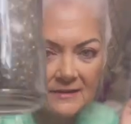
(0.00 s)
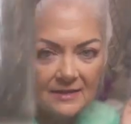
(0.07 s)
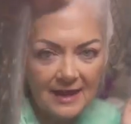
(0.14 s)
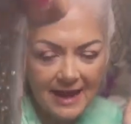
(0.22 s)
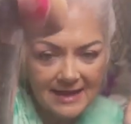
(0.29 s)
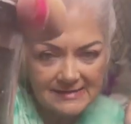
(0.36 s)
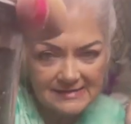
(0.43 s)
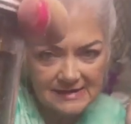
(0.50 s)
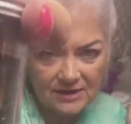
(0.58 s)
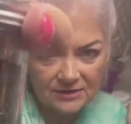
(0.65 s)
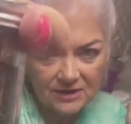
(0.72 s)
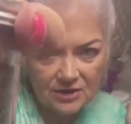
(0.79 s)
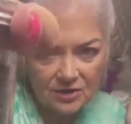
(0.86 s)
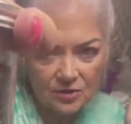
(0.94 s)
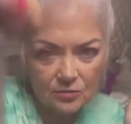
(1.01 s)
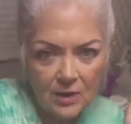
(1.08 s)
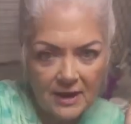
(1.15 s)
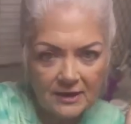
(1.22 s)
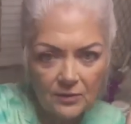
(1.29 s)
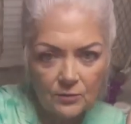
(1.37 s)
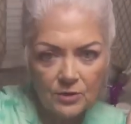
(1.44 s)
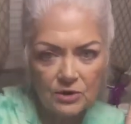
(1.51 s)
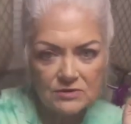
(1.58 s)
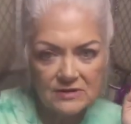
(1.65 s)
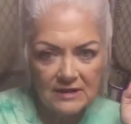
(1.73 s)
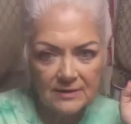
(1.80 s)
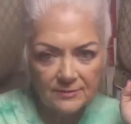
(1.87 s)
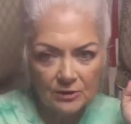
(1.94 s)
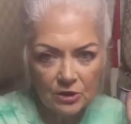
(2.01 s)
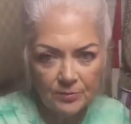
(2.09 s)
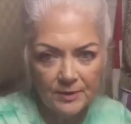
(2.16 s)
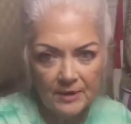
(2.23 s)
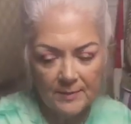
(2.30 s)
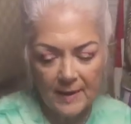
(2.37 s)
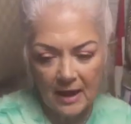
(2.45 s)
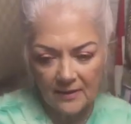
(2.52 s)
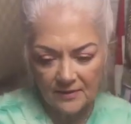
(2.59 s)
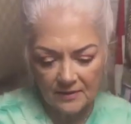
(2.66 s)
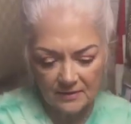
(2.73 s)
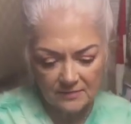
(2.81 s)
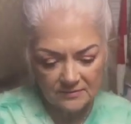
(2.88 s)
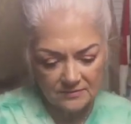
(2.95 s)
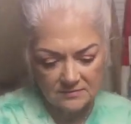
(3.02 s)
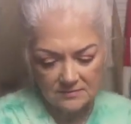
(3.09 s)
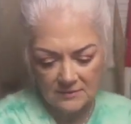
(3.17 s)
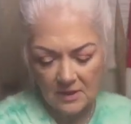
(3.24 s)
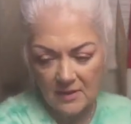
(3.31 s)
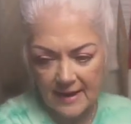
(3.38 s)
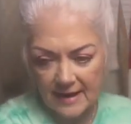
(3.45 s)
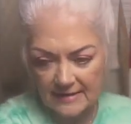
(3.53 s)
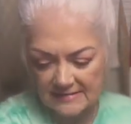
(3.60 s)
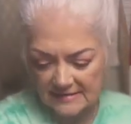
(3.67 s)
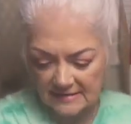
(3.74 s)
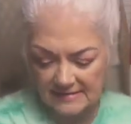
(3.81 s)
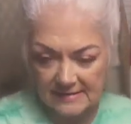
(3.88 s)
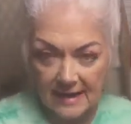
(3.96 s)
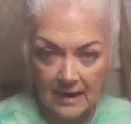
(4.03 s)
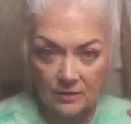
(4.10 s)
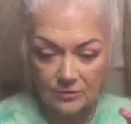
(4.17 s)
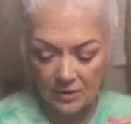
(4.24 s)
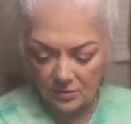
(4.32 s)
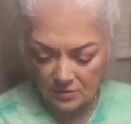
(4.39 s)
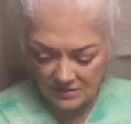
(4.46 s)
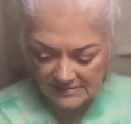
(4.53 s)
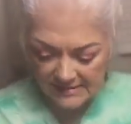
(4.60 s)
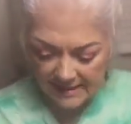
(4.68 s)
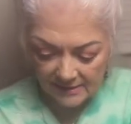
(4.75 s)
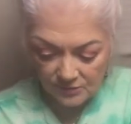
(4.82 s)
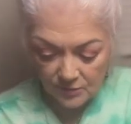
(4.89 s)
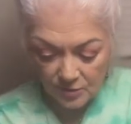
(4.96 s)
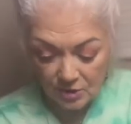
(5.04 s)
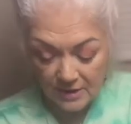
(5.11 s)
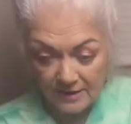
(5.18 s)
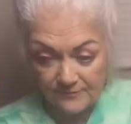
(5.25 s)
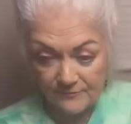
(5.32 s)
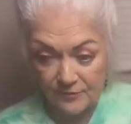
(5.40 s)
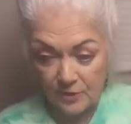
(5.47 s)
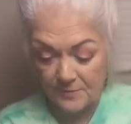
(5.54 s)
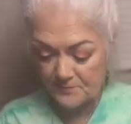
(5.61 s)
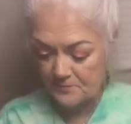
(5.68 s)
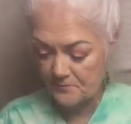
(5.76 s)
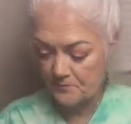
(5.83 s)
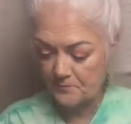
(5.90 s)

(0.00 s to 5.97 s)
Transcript: glass on here. Rodney, will you tell them a little bit about the glass? Because I don't know exactly where it came from.